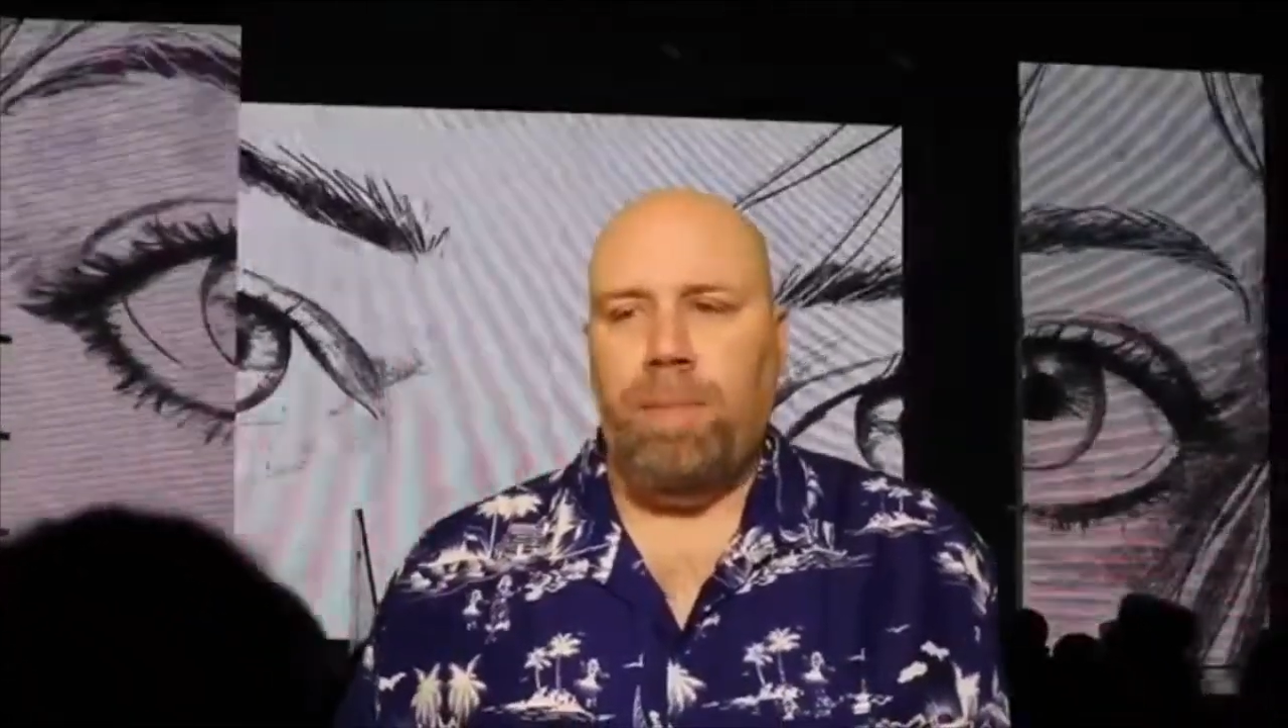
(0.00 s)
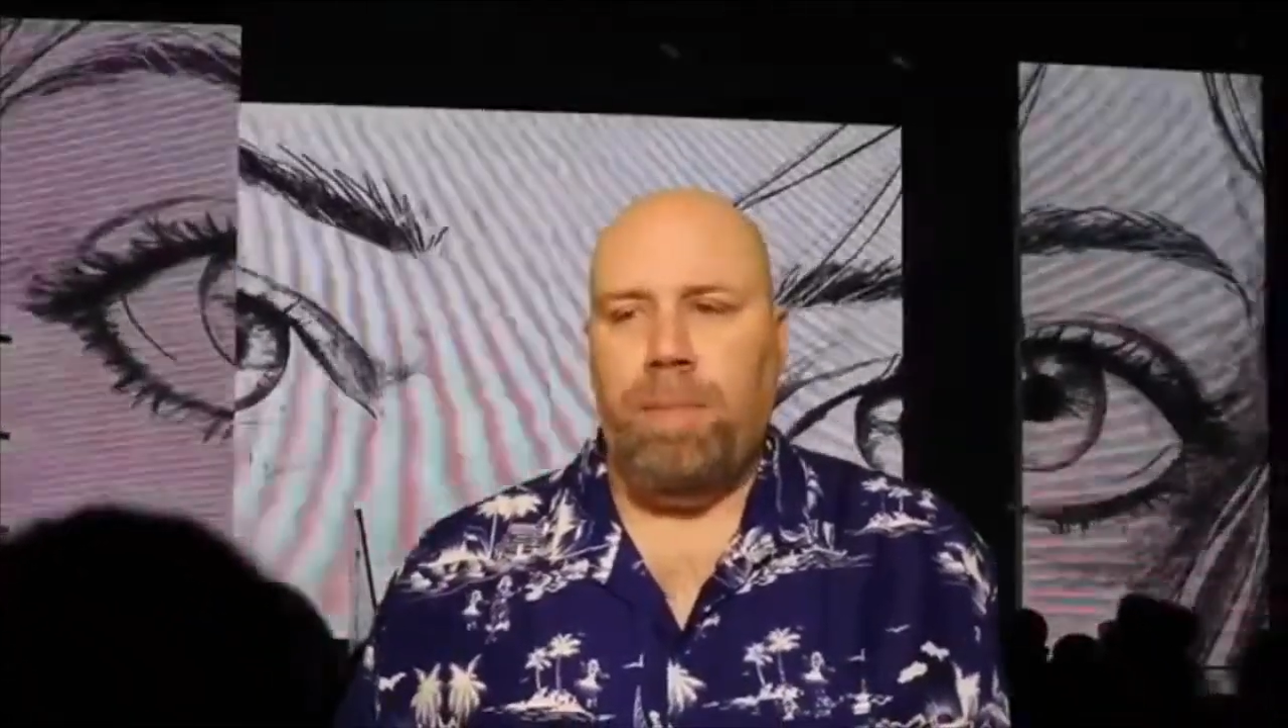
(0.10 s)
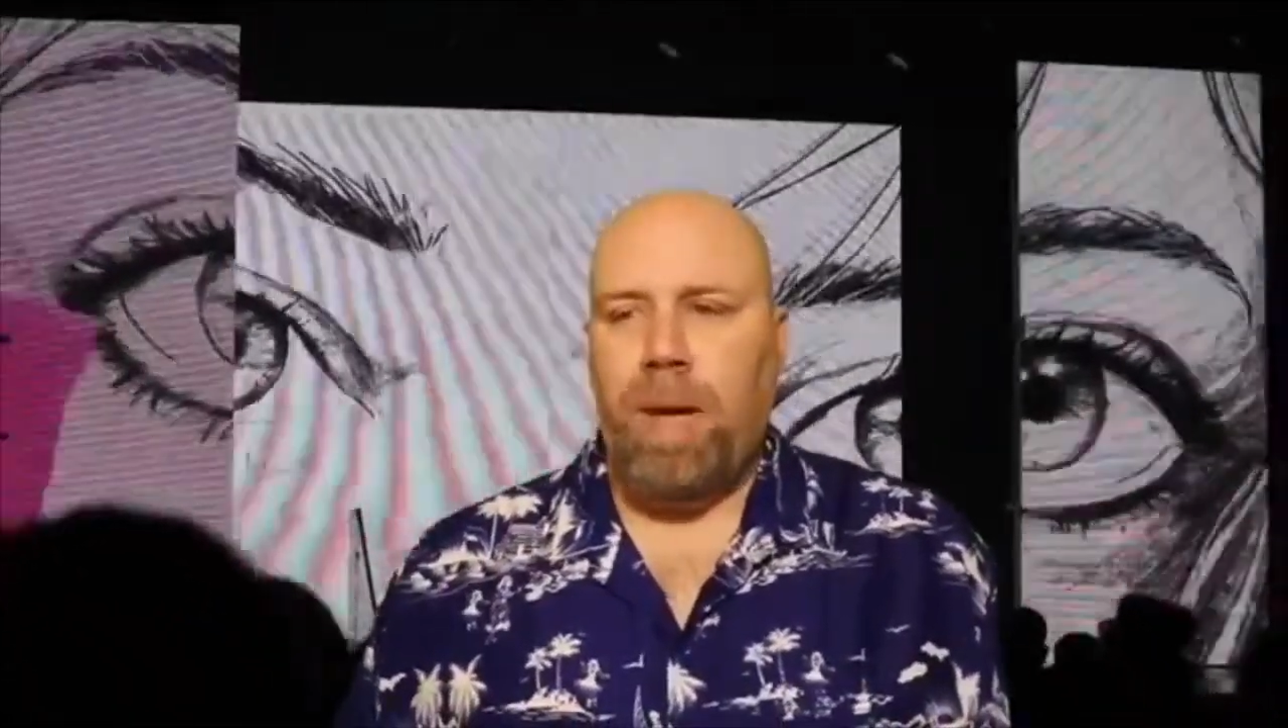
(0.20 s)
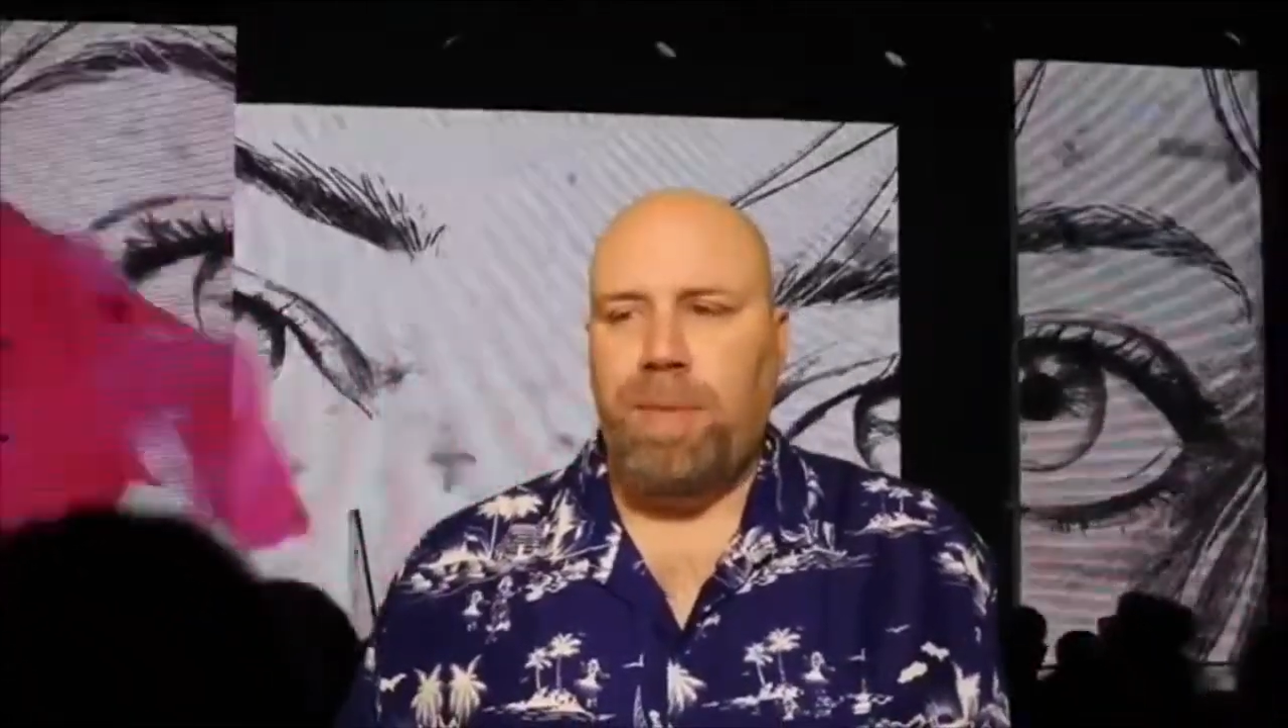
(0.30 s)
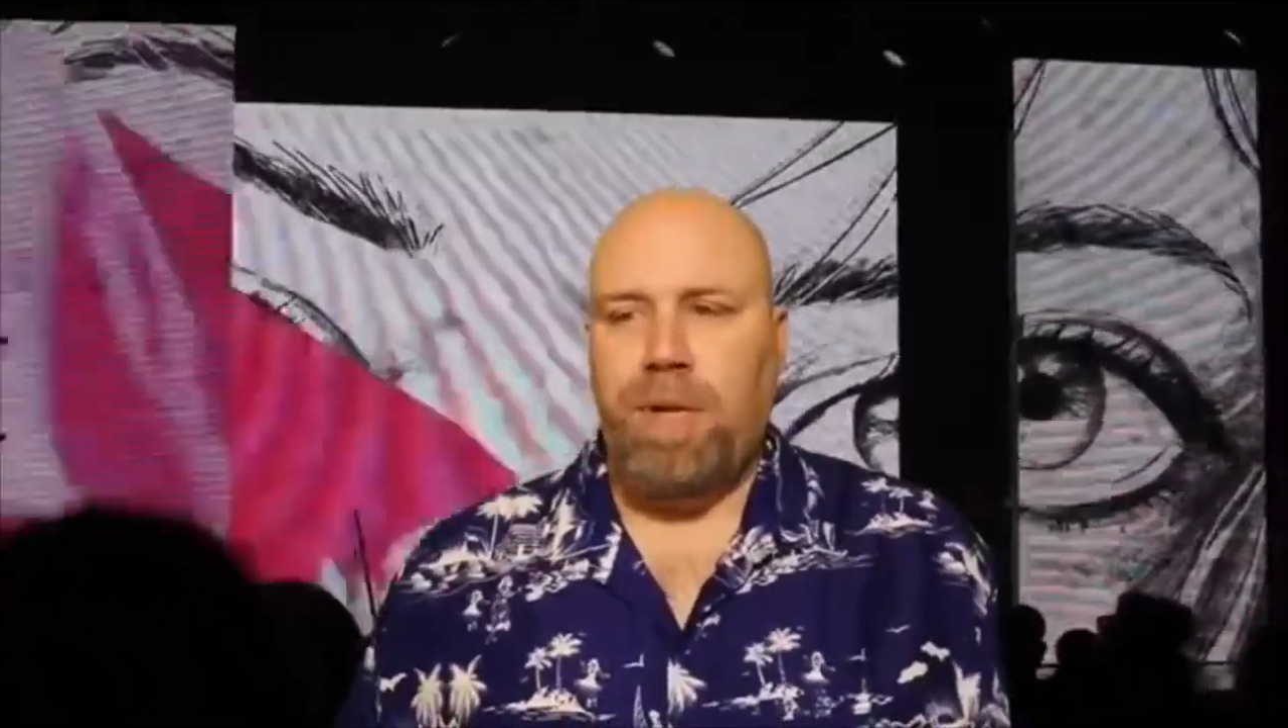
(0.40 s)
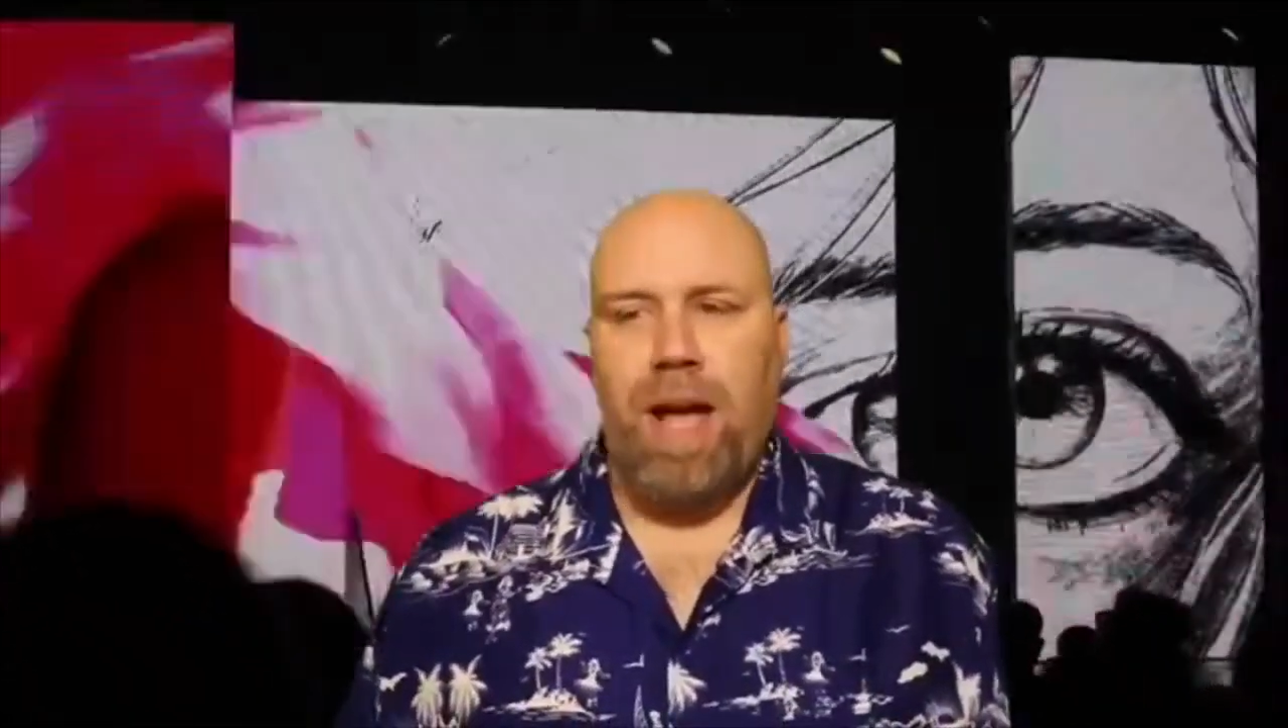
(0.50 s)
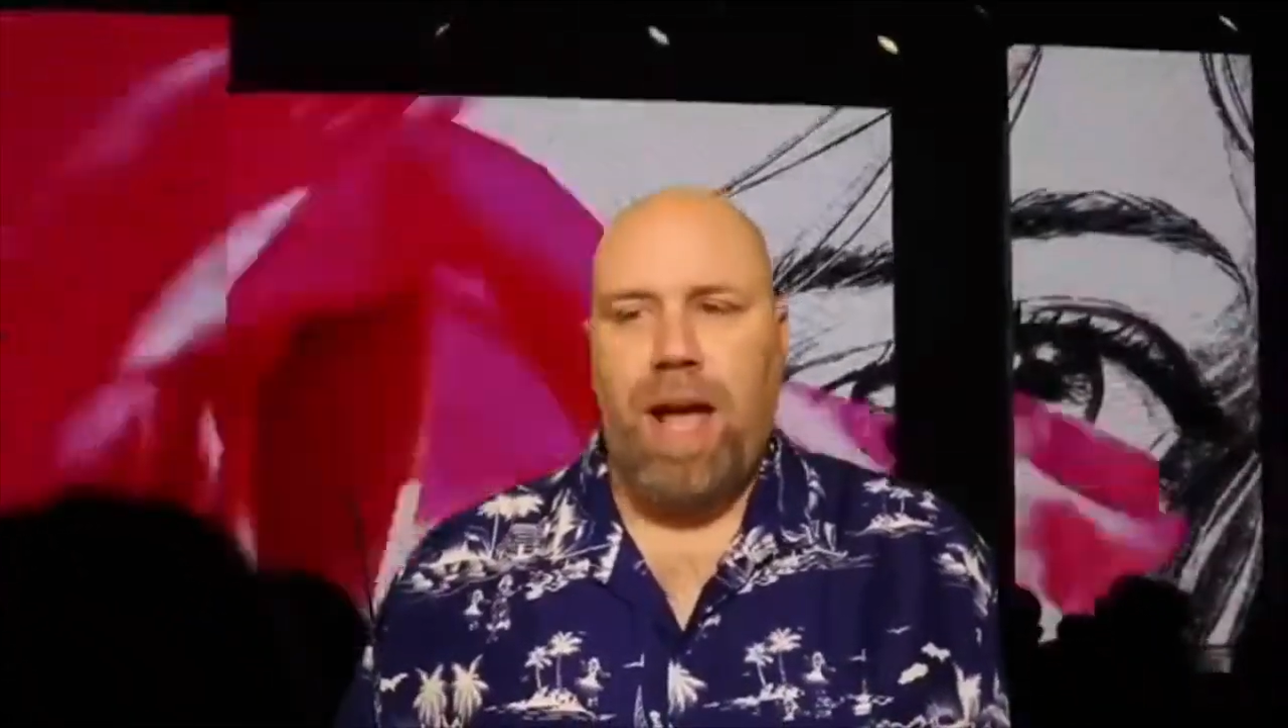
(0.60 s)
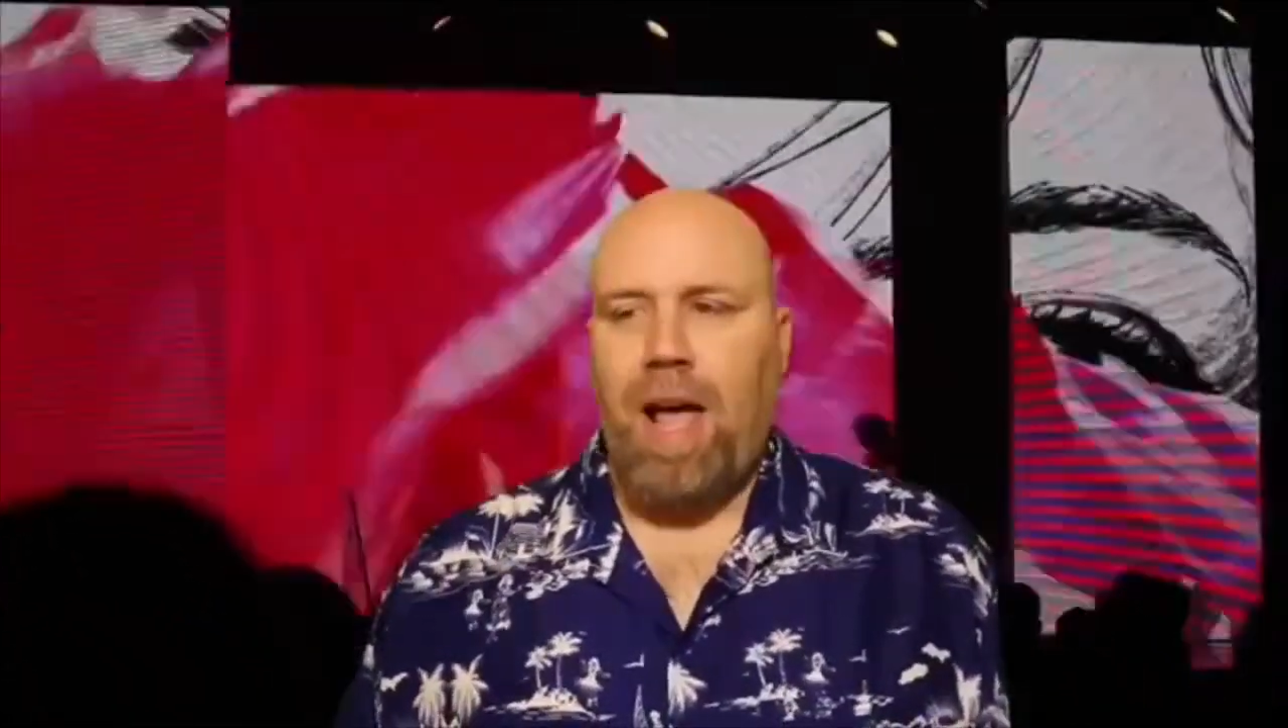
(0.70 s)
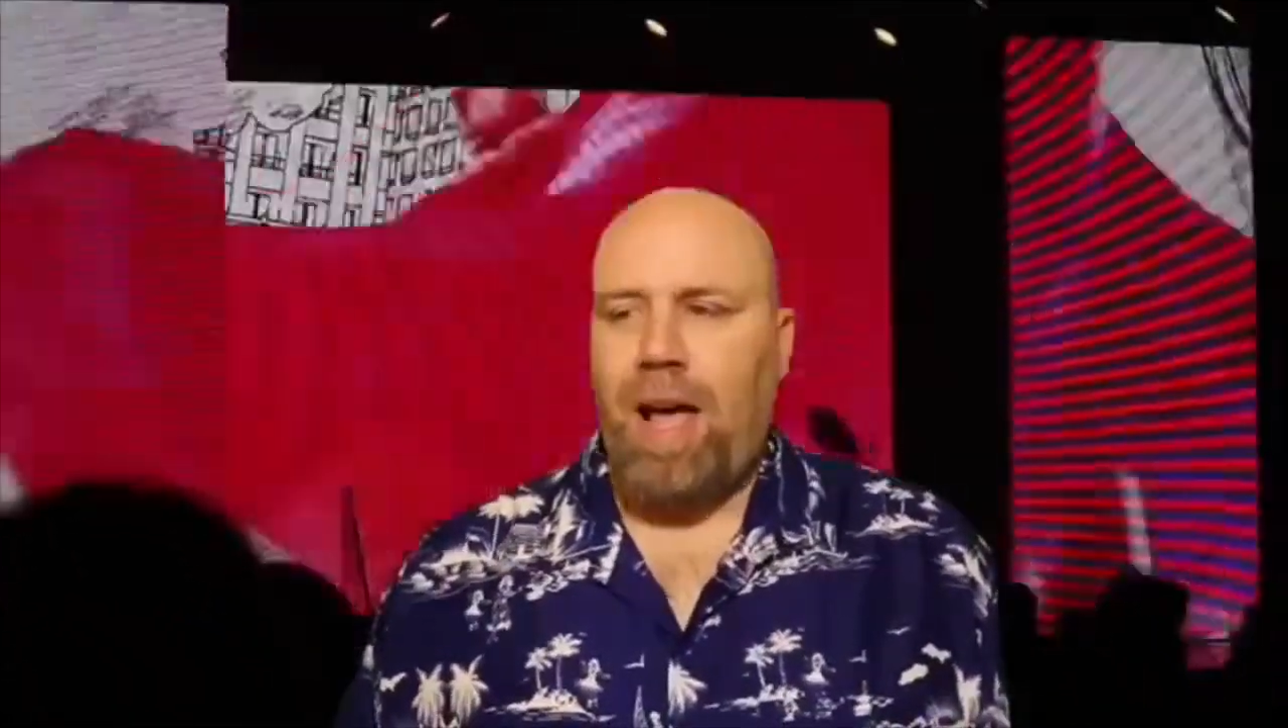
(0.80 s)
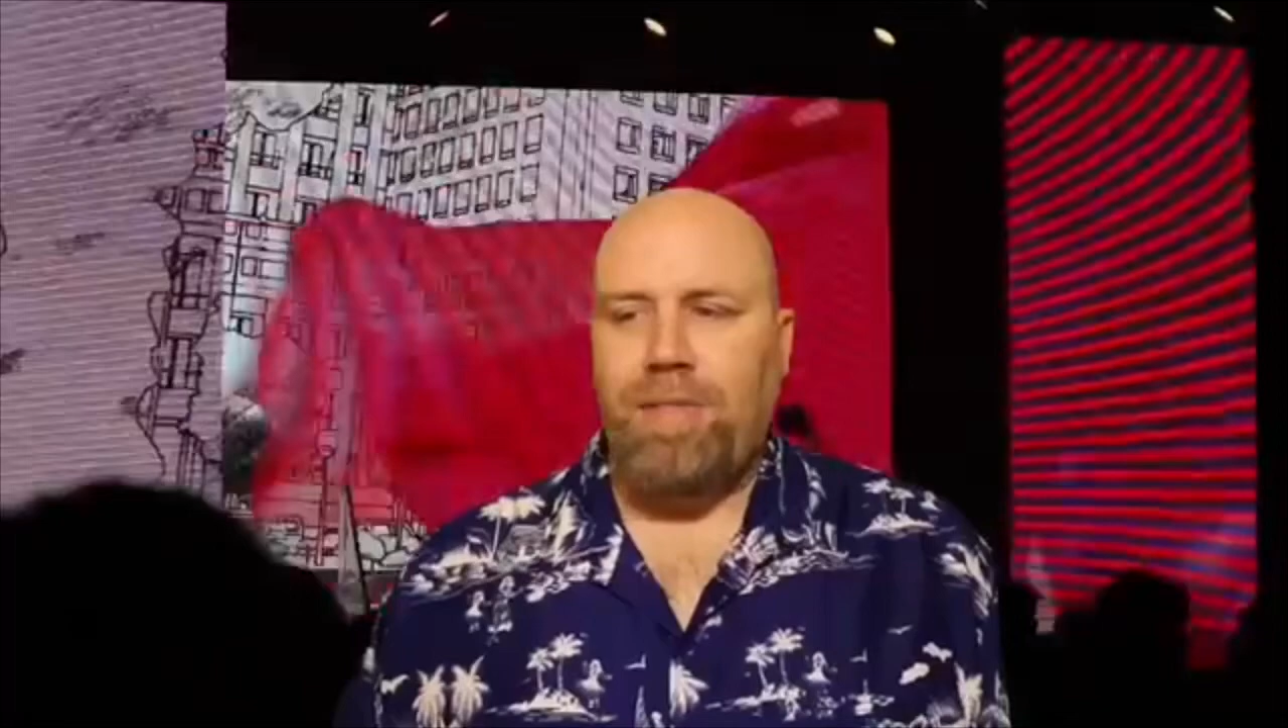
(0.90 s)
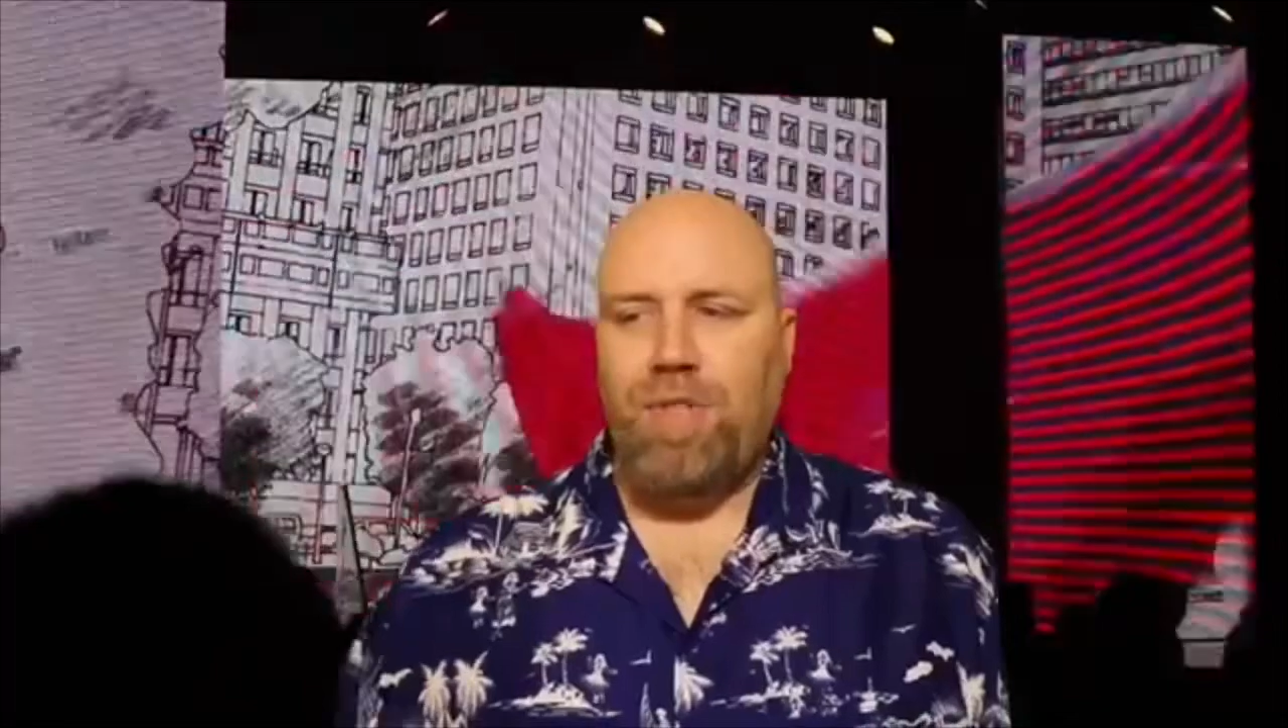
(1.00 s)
maybe you had